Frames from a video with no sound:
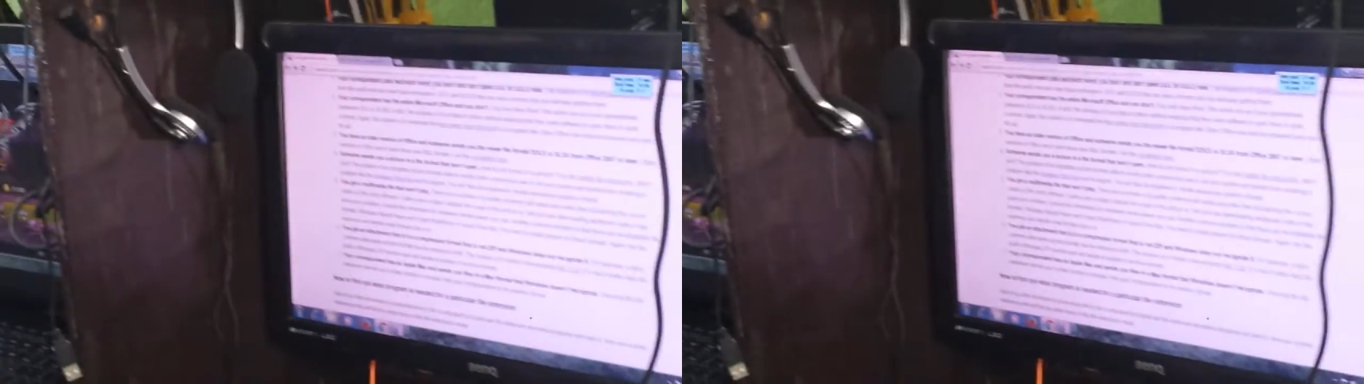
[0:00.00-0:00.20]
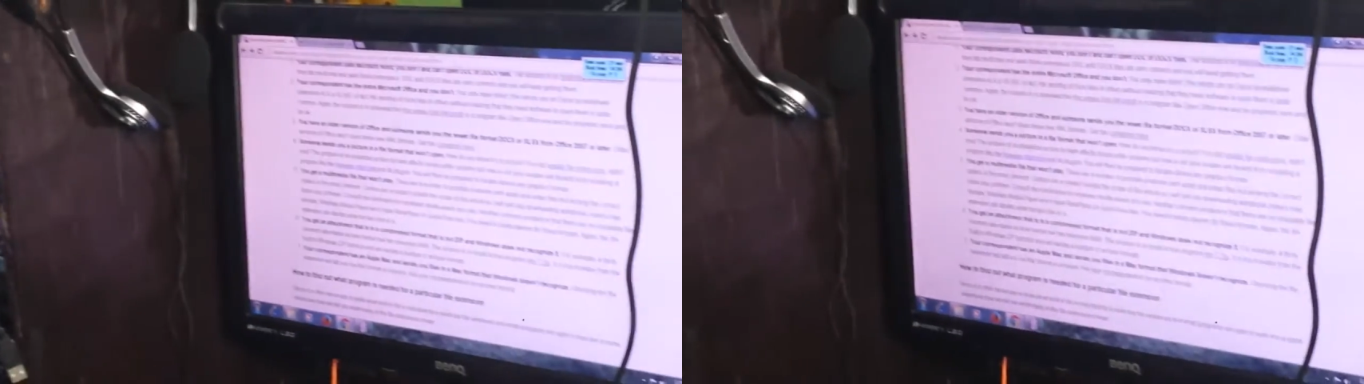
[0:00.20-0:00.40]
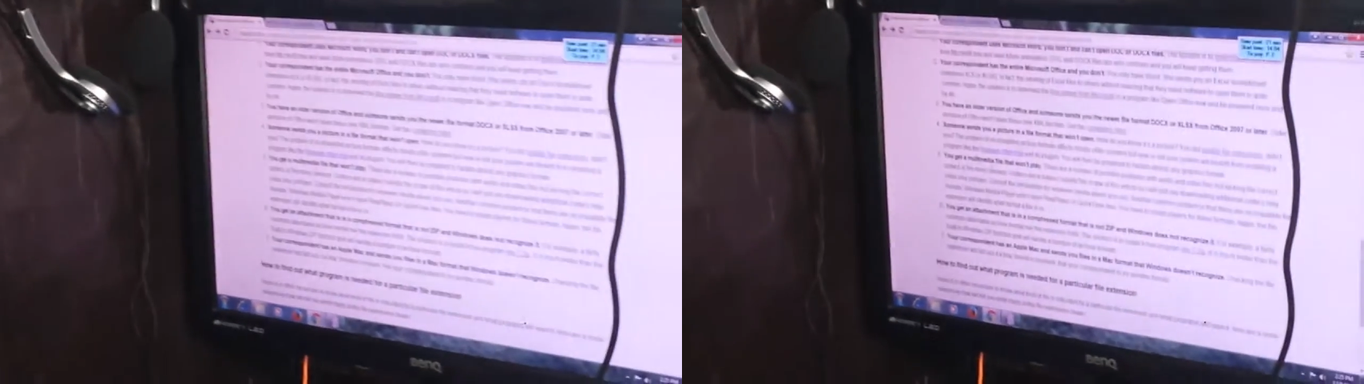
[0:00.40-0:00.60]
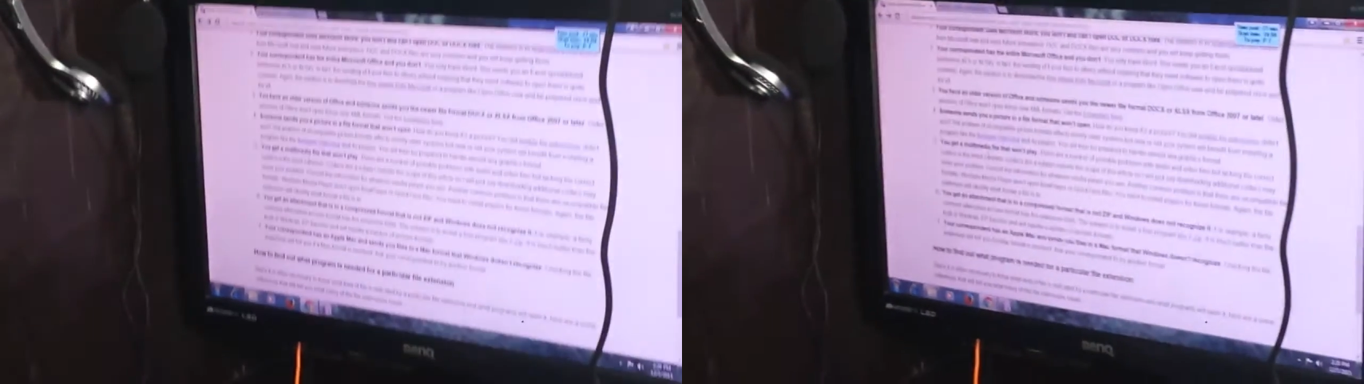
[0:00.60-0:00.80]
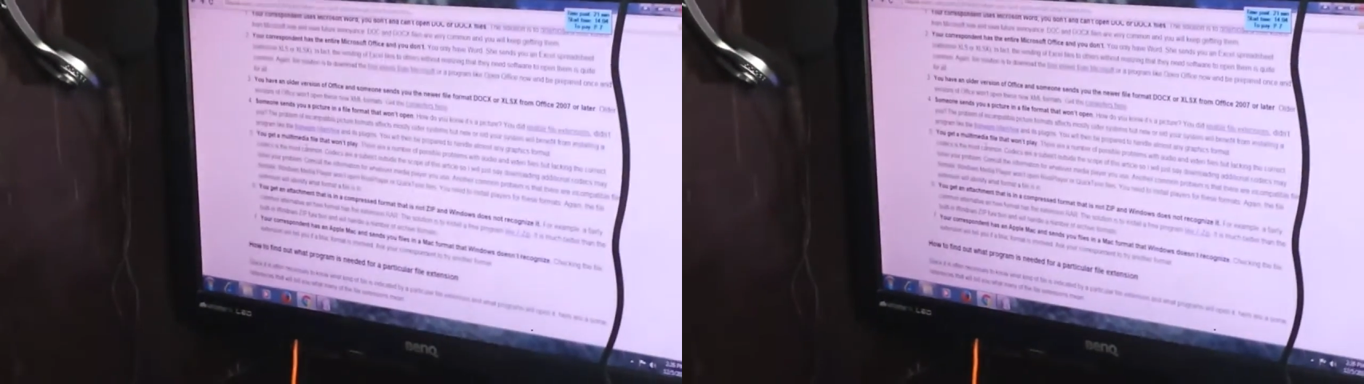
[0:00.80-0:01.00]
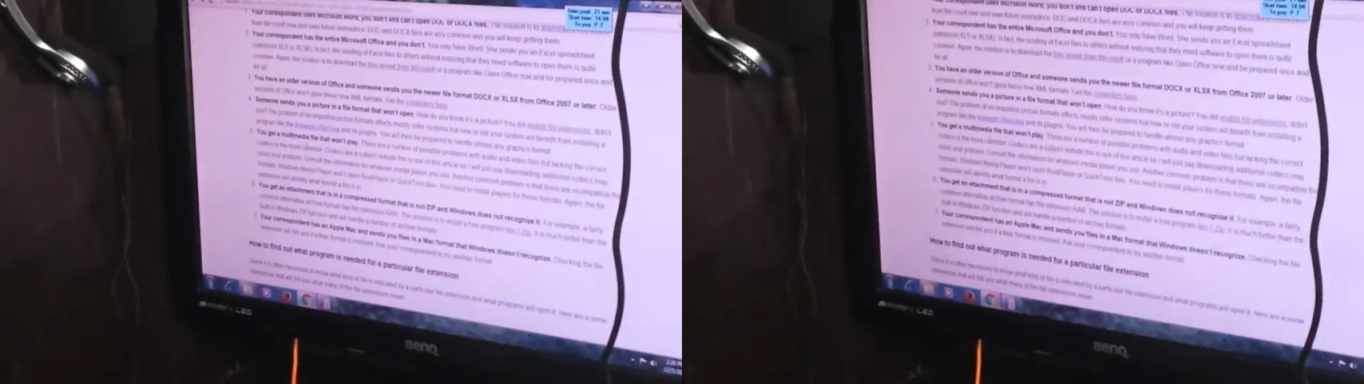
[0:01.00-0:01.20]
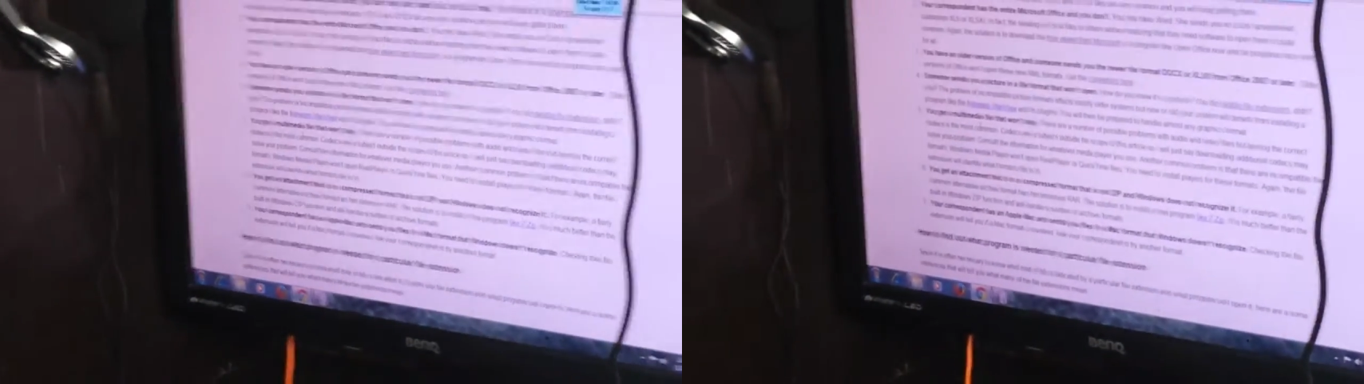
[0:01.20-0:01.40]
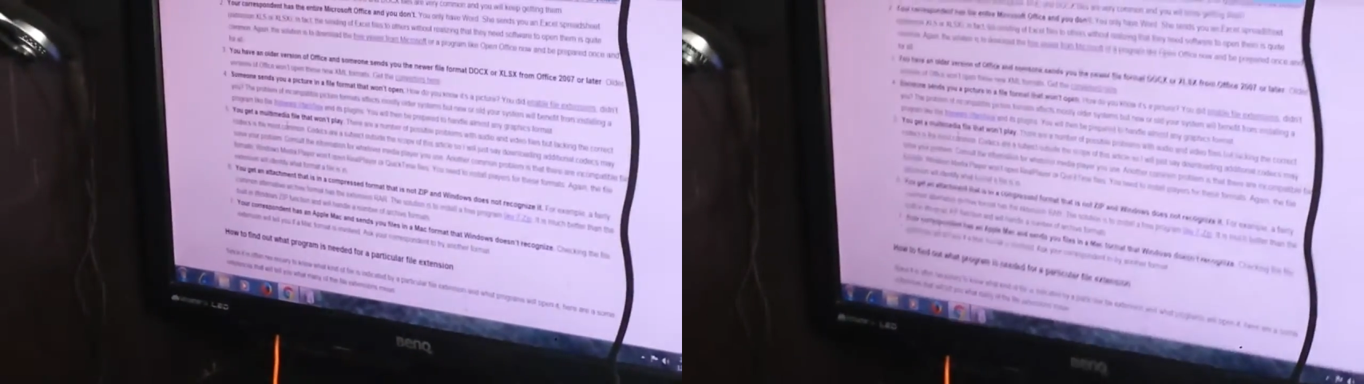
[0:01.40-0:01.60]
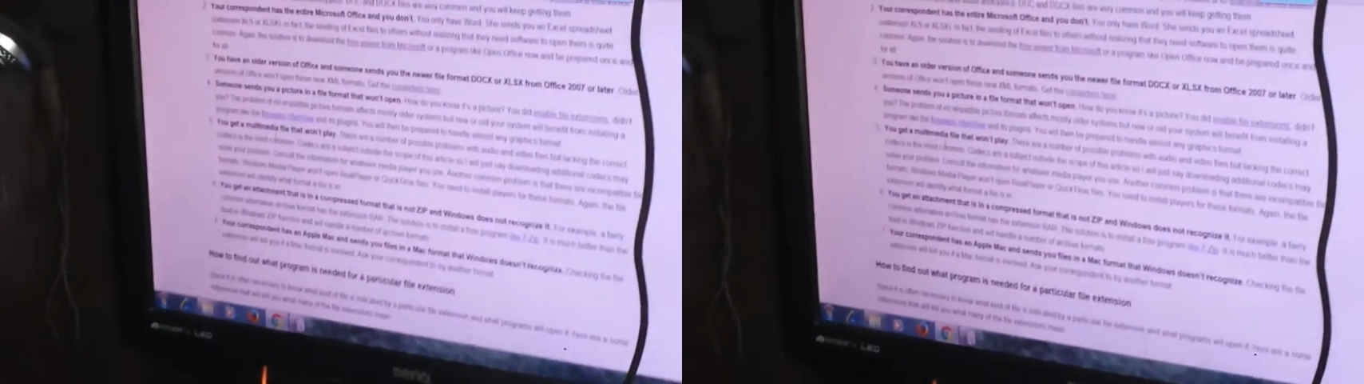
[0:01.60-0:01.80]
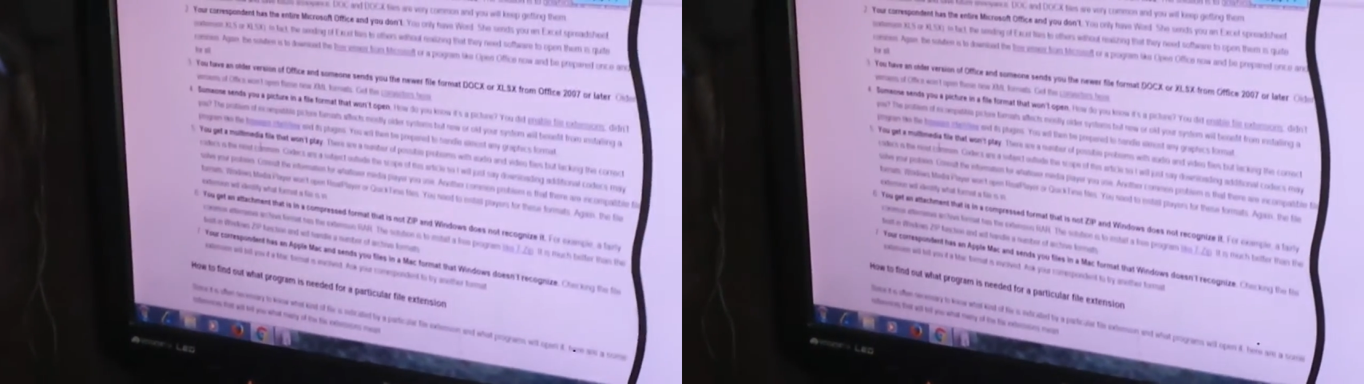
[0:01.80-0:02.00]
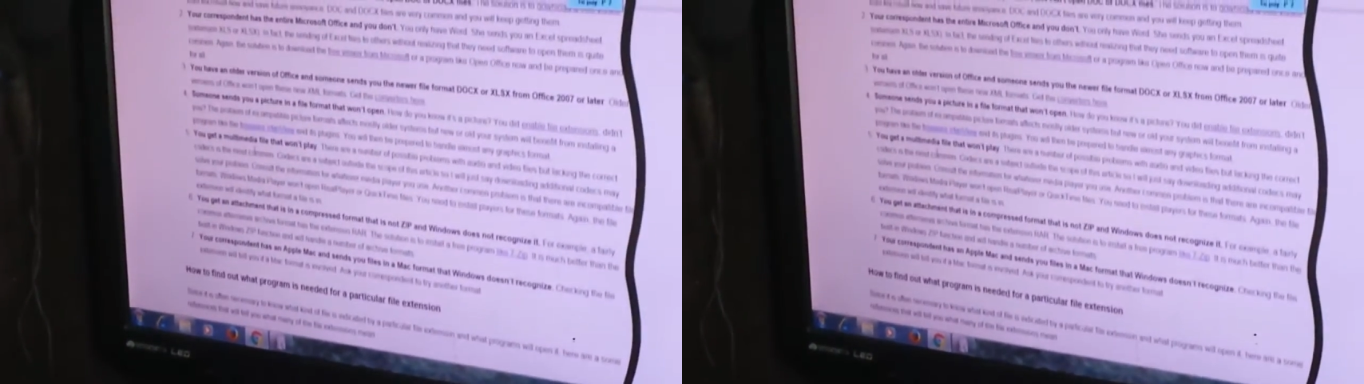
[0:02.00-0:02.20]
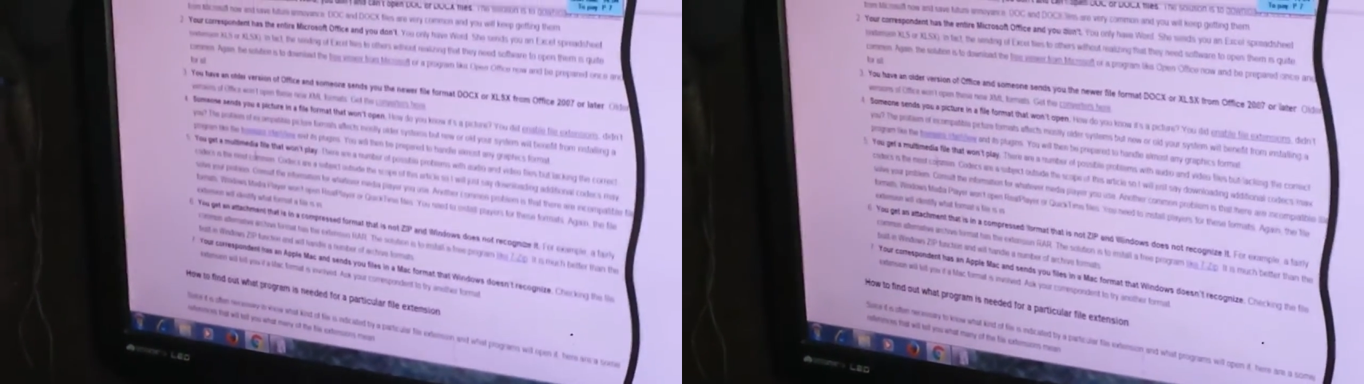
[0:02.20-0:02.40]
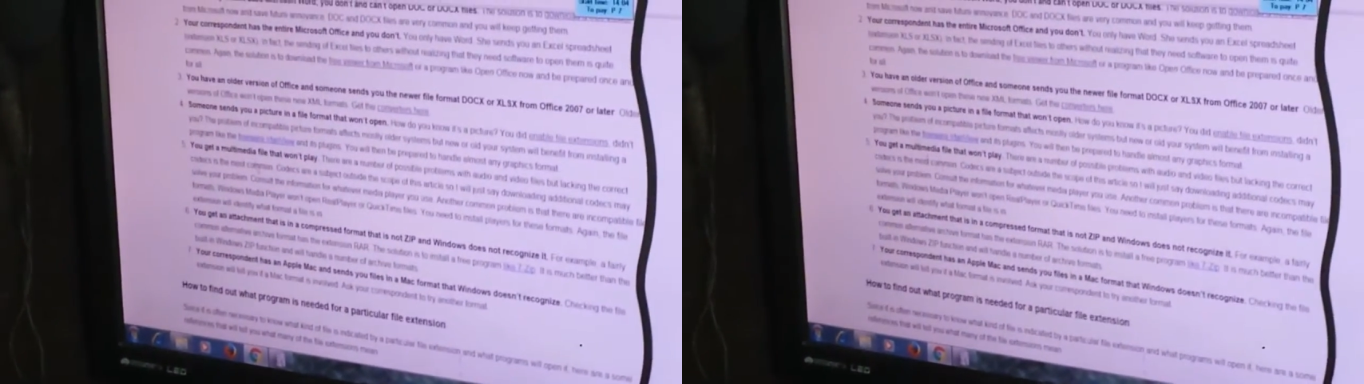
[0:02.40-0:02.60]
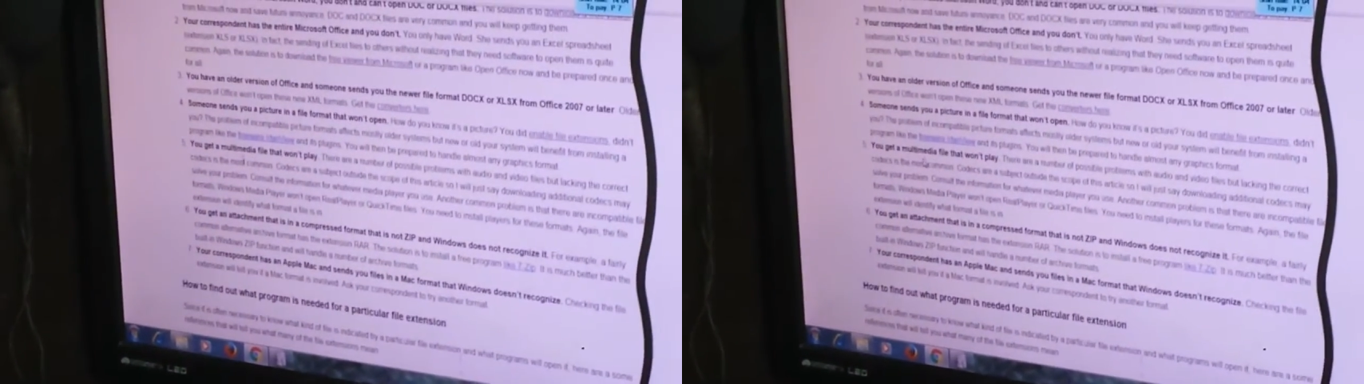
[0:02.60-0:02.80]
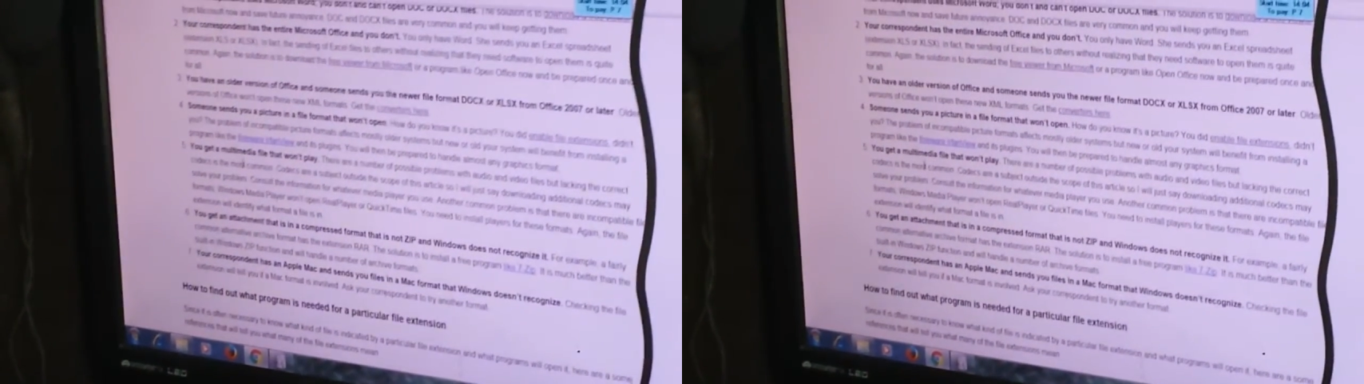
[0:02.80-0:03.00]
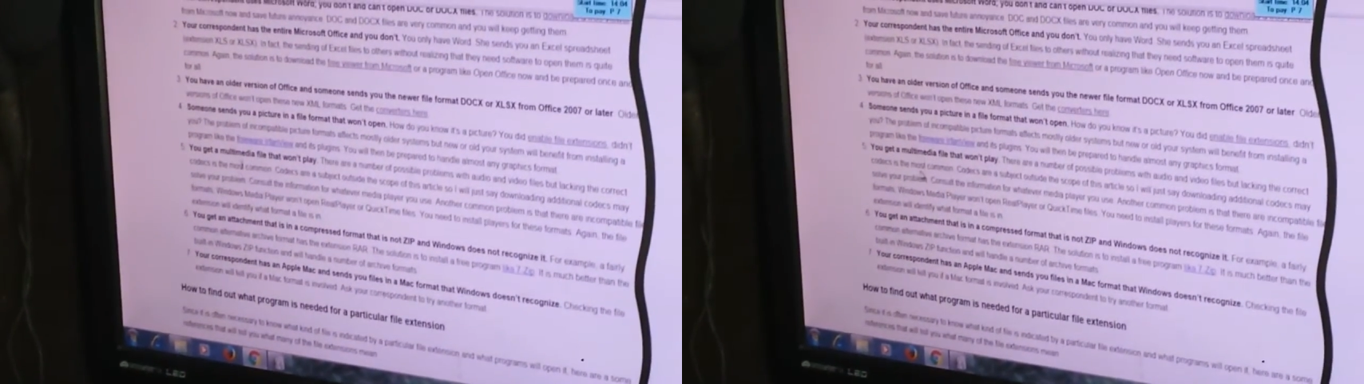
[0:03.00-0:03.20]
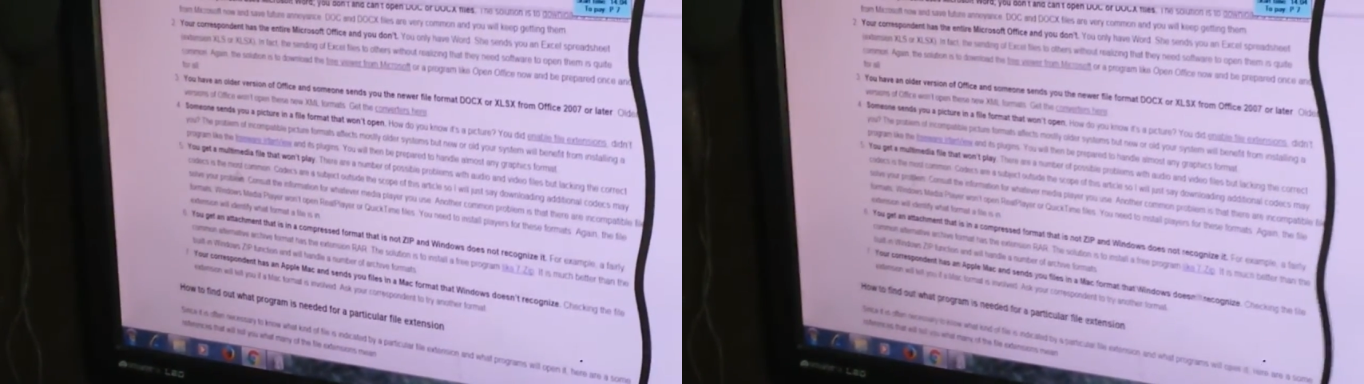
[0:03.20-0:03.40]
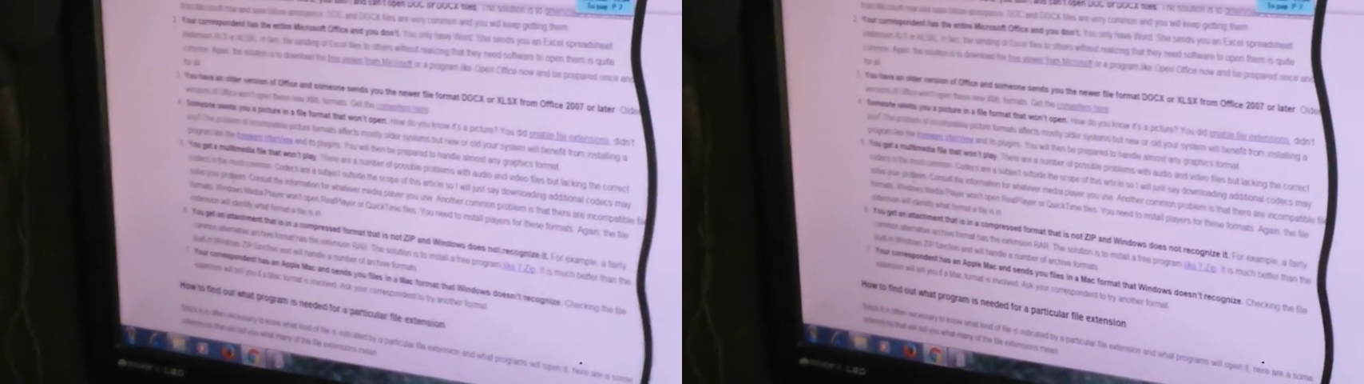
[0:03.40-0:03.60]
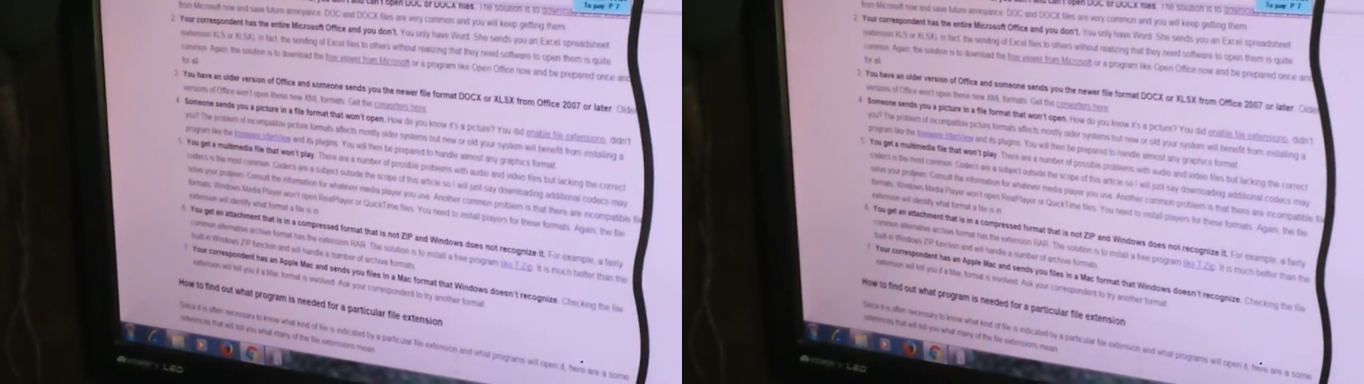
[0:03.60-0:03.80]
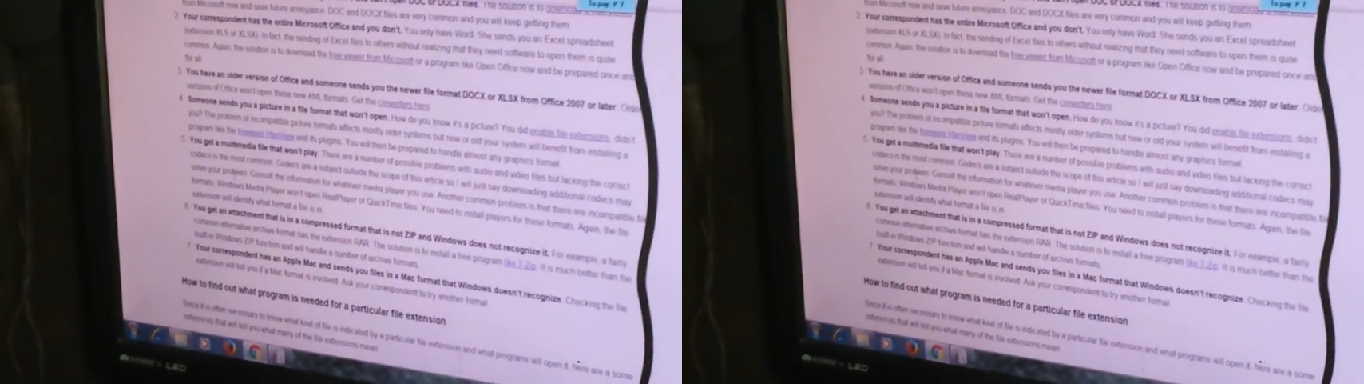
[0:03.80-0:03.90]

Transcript: [unreadable: no face in view]